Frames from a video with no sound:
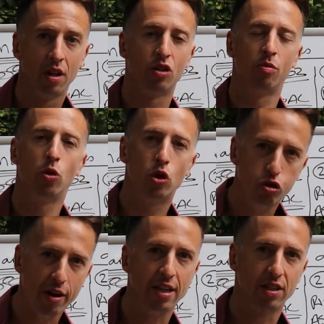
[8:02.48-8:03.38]
So more
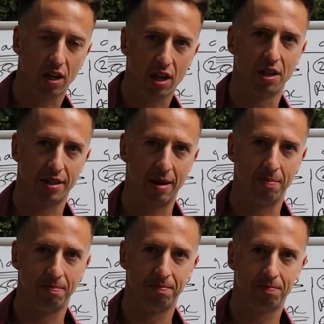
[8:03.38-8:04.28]
trees are cut down.
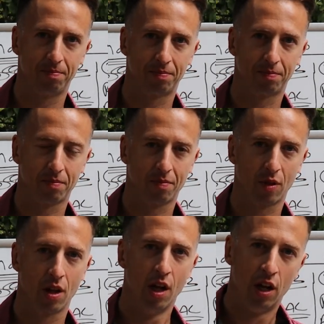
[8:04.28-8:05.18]

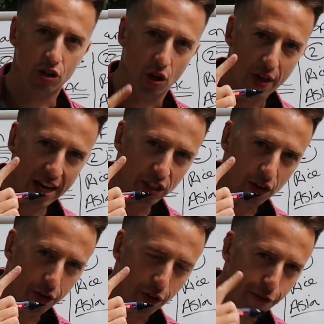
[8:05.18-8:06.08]
So
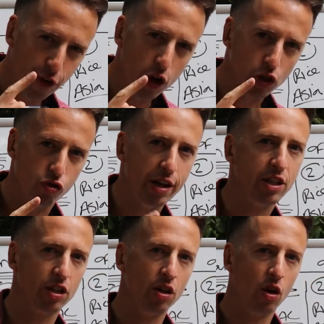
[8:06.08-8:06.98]
that's the first
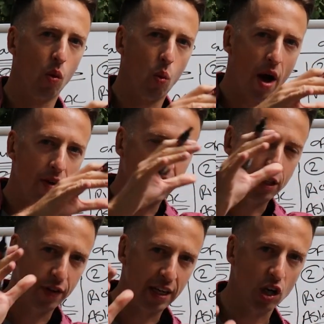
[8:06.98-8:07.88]
reason why
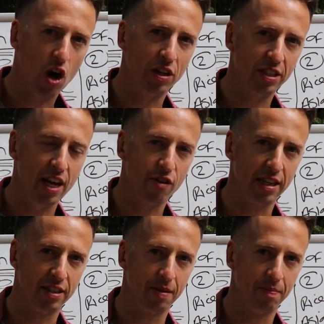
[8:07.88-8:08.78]
these things are
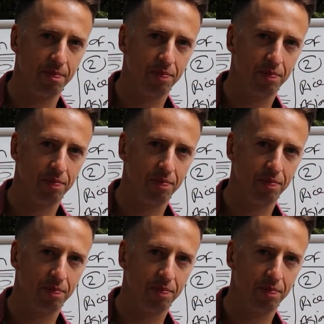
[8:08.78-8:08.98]
accelerating.